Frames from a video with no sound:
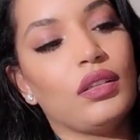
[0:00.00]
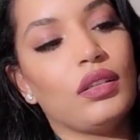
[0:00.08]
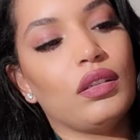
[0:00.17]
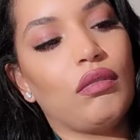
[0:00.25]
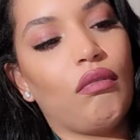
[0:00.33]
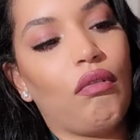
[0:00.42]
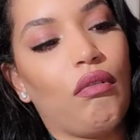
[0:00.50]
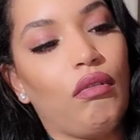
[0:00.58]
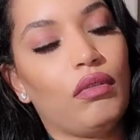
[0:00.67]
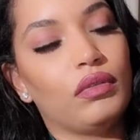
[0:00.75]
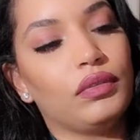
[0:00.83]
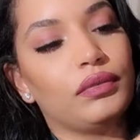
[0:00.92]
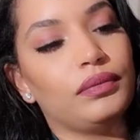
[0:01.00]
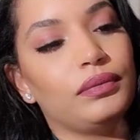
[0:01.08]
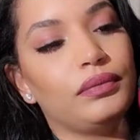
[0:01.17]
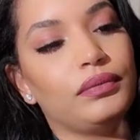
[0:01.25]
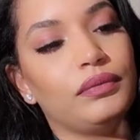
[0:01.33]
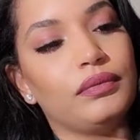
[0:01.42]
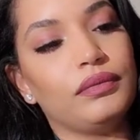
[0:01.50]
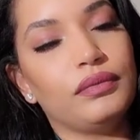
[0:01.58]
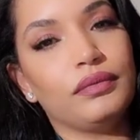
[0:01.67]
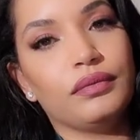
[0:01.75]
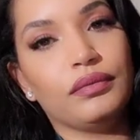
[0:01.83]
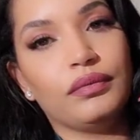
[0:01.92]

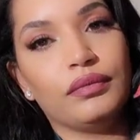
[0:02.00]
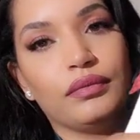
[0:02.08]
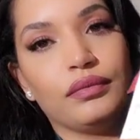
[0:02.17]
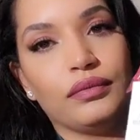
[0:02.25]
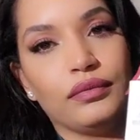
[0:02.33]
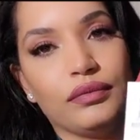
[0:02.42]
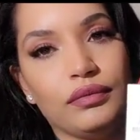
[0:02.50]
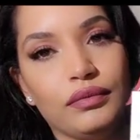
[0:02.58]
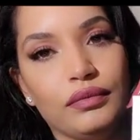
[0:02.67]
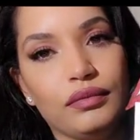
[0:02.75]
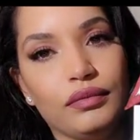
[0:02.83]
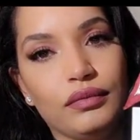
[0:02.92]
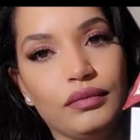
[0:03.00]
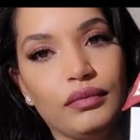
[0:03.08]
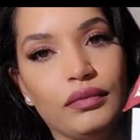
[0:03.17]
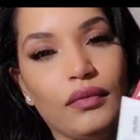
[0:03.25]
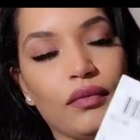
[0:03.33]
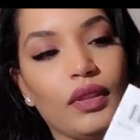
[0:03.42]
Nothing is said.